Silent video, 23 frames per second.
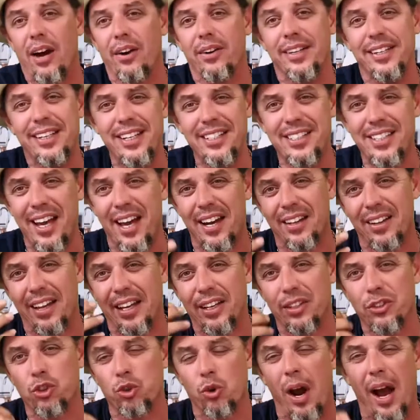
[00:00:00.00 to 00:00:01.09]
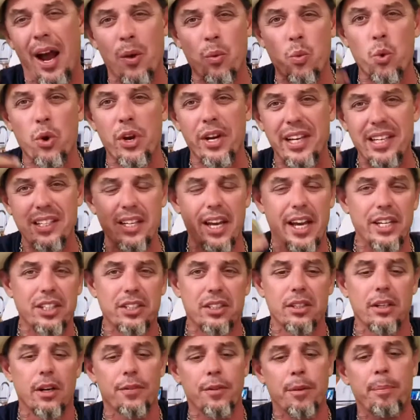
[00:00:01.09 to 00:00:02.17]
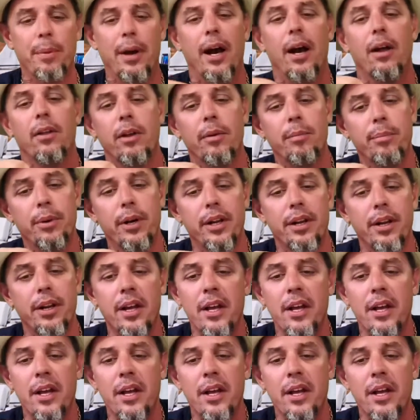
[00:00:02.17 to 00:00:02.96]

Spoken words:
And it gets kind of like dry, woody tasting on the palate. But,